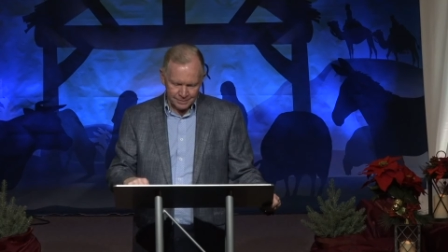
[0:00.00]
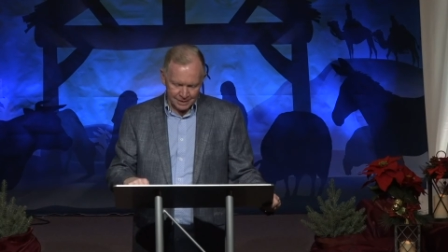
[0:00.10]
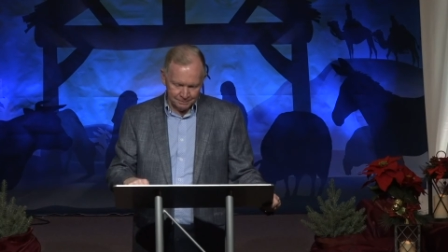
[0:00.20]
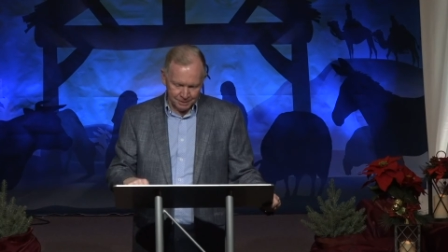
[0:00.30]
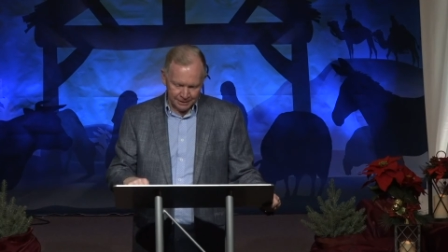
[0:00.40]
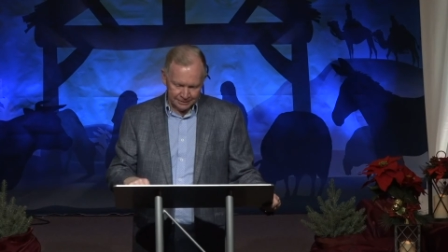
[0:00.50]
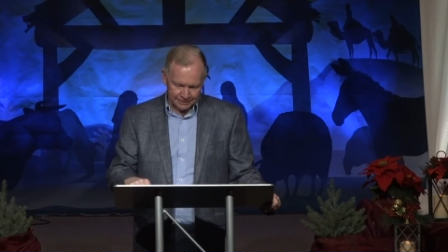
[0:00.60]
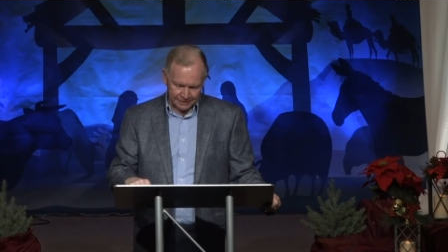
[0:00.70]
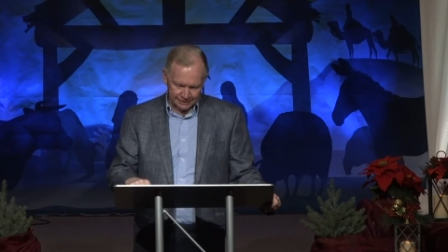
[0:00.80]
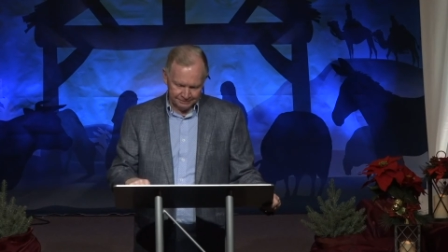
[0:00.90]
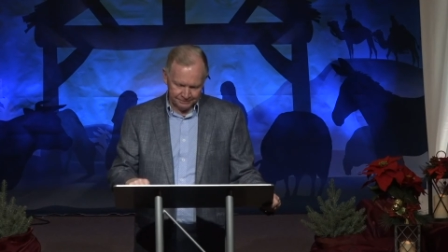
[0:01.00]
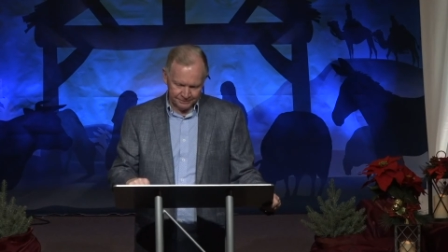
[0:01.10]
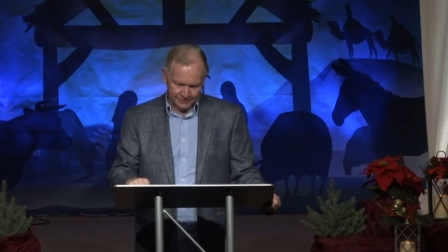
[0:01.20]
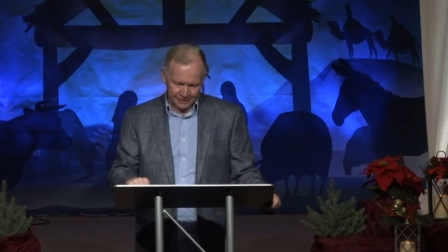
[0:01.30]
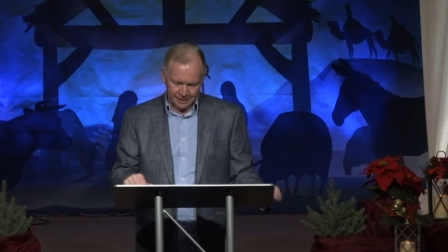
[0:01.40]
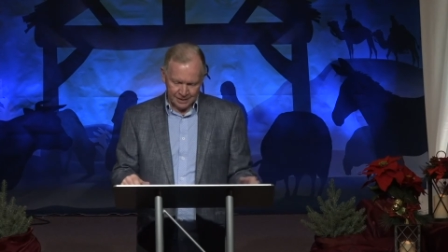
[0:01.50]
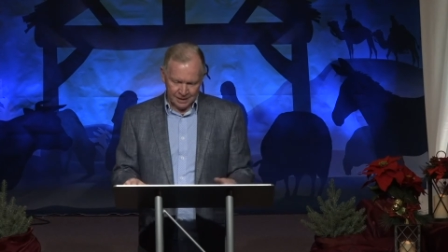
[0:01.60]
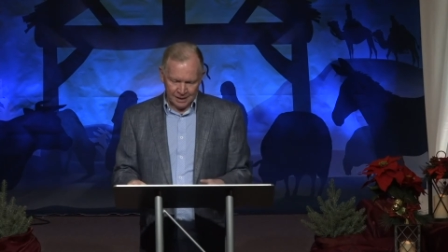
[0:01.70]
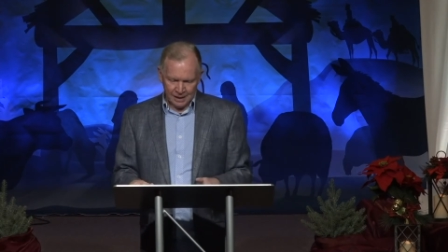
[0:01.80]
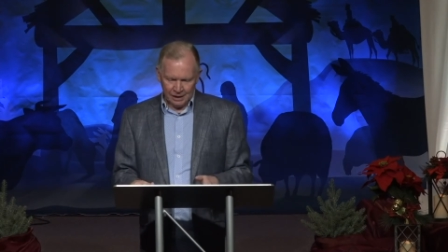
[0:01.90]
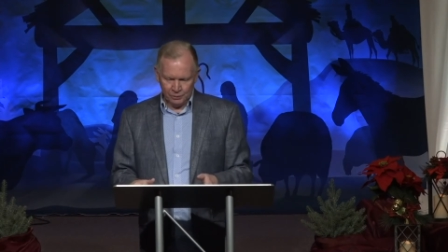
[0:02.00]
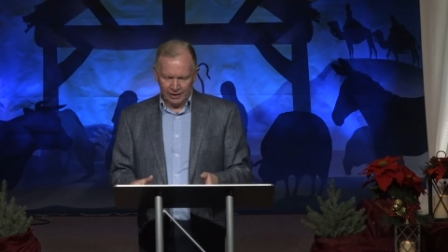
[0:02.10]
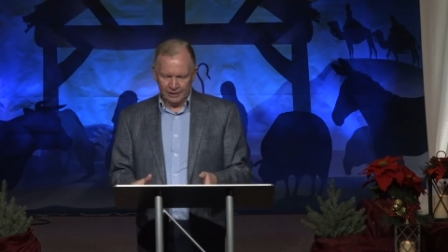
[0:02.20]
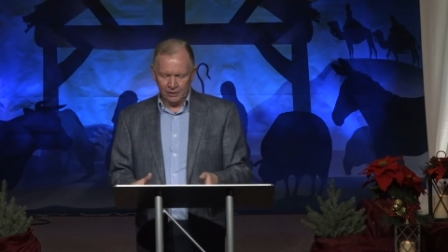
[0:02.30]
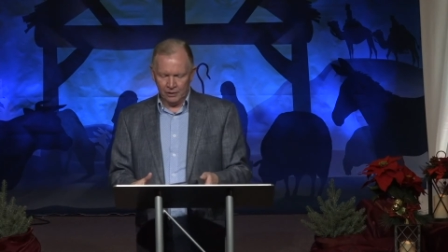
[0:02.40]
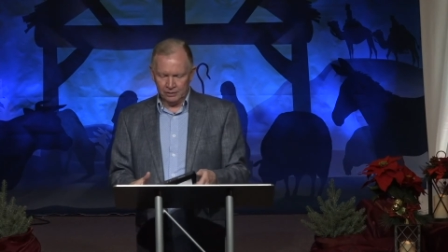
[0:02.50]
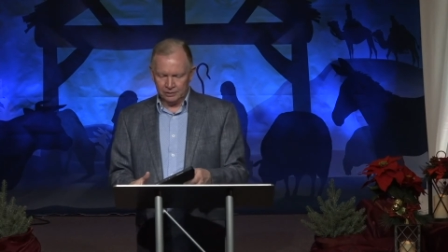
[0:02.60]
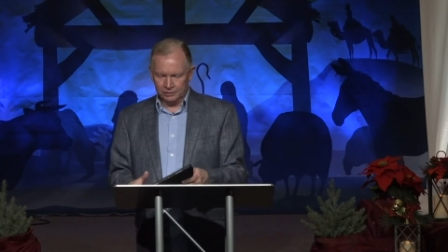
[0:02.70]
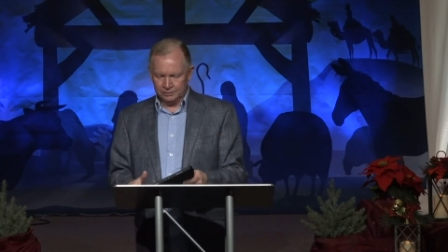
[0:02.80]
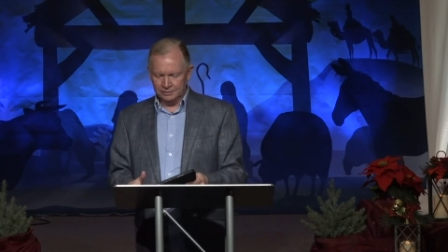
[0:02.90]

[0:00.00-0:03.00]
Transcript: But um, I read an article